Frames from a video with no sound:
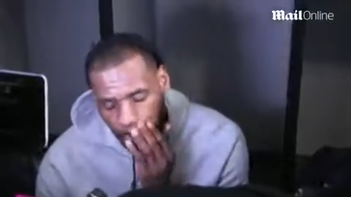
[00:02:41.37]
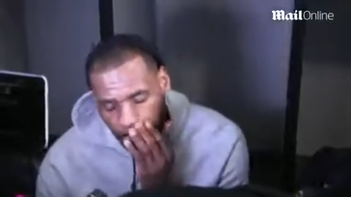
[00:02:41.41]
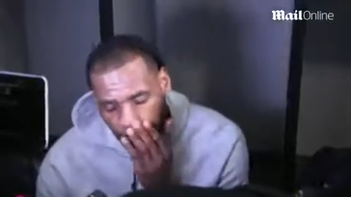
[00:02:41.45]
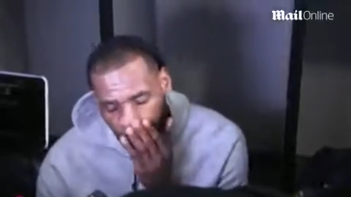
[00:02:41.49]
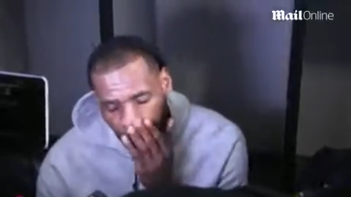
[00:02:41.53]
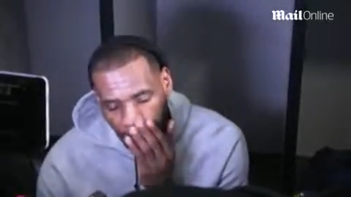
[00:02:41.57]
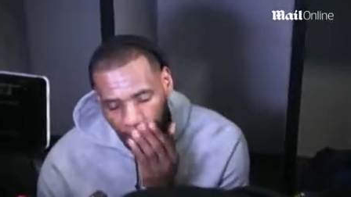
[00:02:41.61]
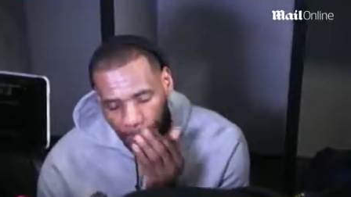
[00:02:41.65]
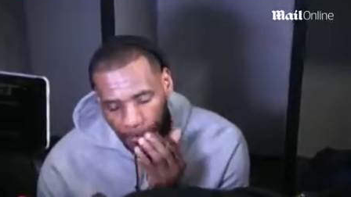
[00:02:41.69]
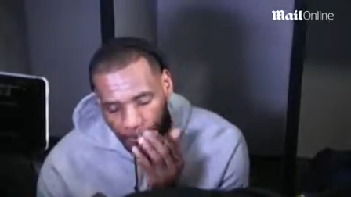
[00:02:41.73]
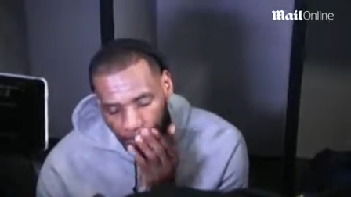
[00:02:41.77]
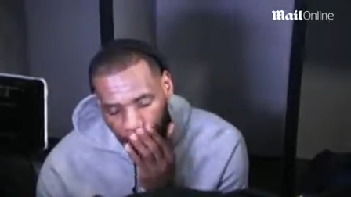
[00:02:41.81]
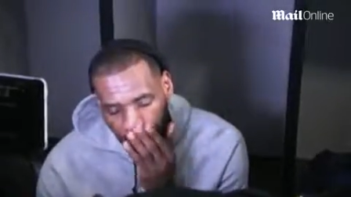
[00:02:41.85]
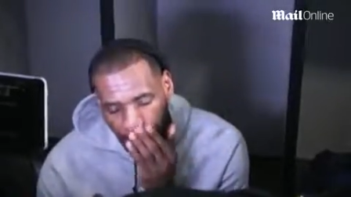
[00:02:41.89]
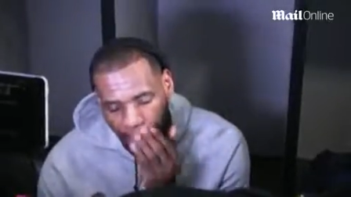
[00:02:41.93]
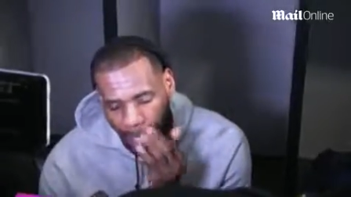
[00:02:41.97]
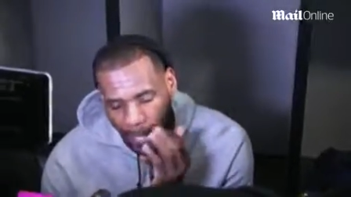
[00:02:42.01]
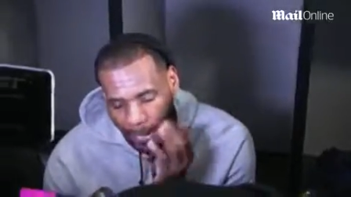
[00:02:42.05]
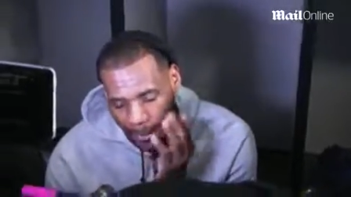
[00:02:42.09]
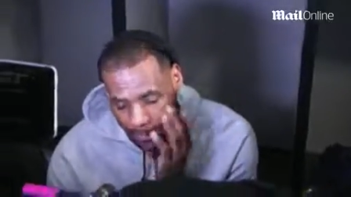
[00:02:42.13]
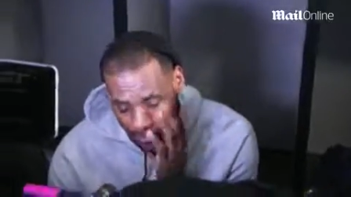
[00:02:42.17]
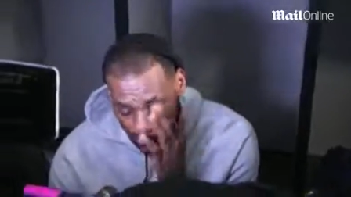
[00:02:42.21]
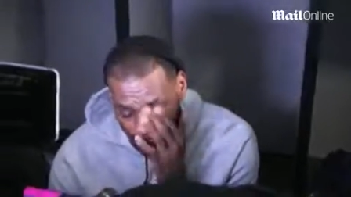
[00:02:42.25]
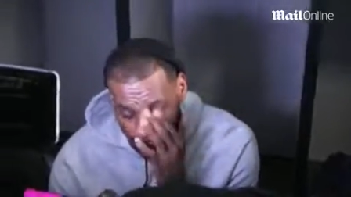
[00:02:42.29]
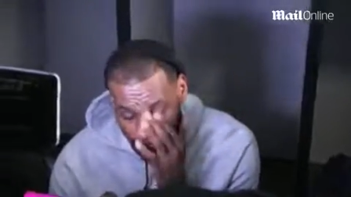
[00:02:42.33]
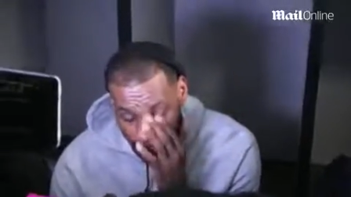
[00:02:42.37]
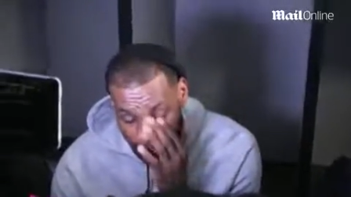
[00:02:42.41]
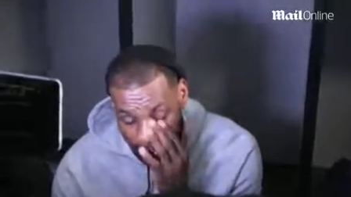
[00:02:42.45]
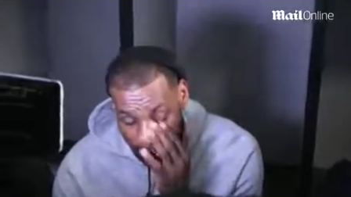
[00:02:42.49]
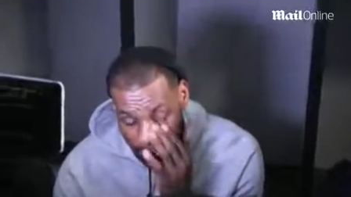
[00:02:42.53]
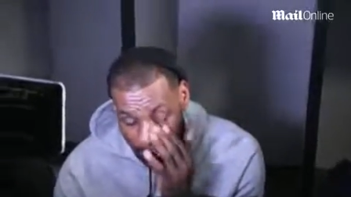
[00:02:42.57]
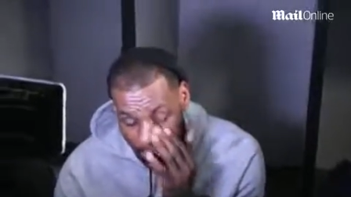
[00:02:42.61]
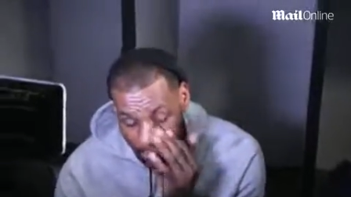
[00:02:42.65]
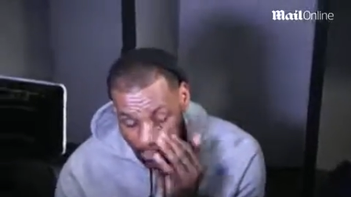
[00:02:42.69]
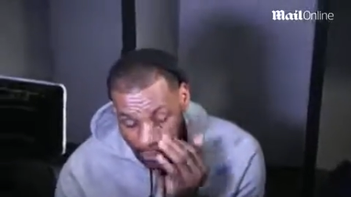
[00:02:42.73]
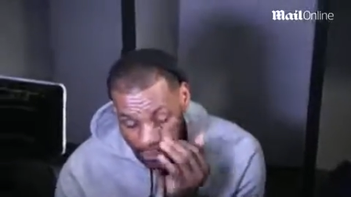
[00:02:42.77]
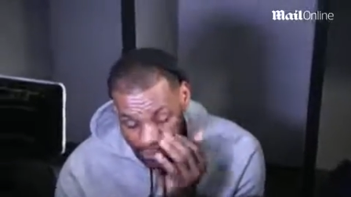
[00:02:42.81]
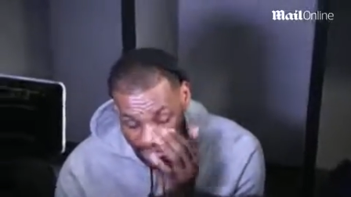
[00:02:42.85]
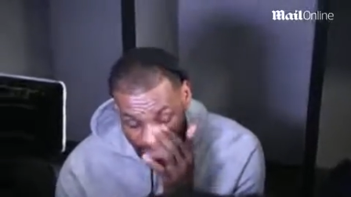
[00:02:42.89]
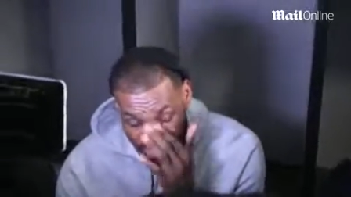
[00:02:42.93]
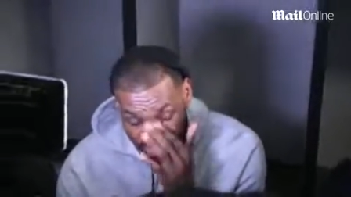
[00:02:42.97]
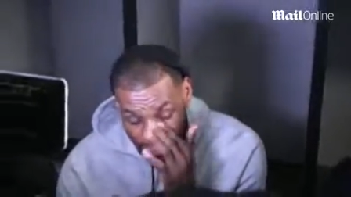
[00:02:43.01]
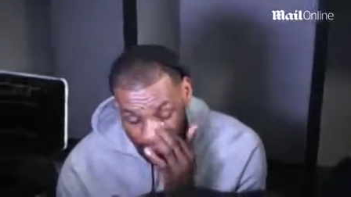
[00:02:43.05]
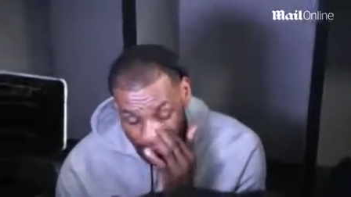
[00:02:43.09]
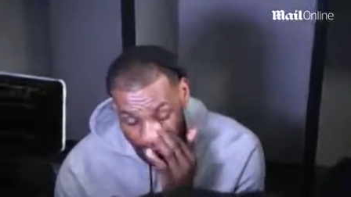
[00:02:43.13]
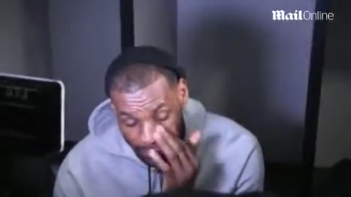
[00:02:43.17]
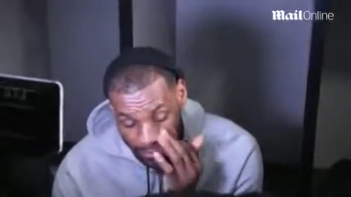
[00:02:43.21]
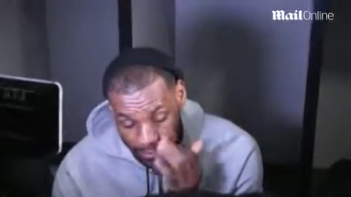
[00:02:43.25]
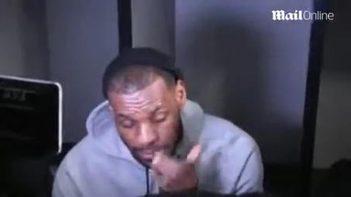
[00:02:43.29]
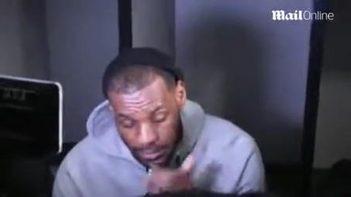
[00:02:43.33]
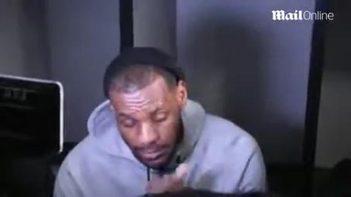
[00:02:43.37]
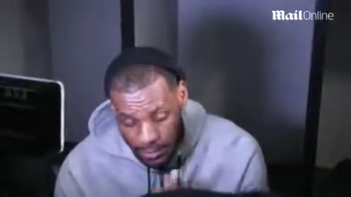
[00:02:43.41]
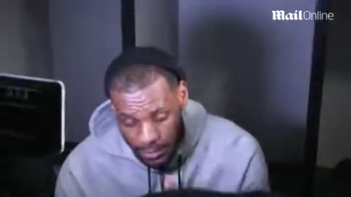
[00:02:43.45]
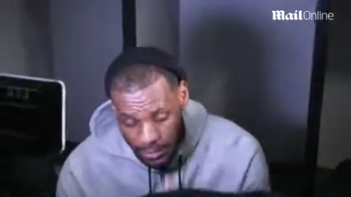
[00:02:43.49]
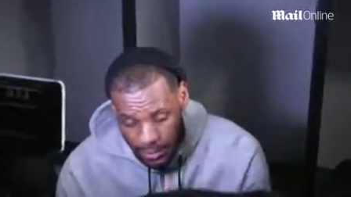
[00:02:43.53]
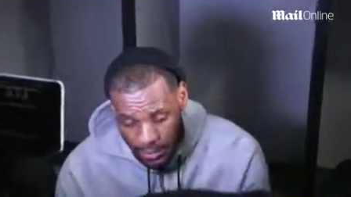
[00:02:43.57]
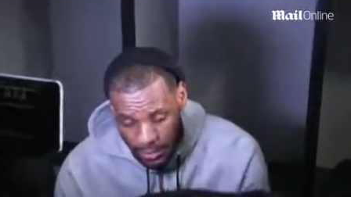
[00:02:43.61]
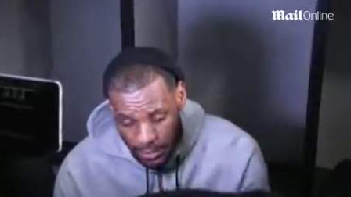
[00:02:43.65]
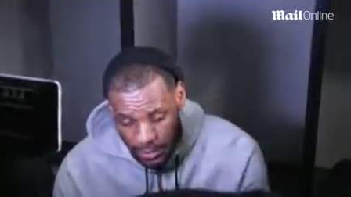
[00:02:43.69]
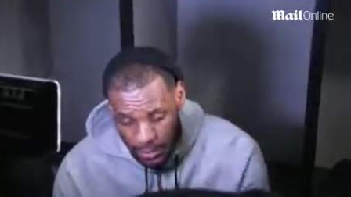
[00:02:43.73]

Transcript: you know, hanging their heads low at times. And,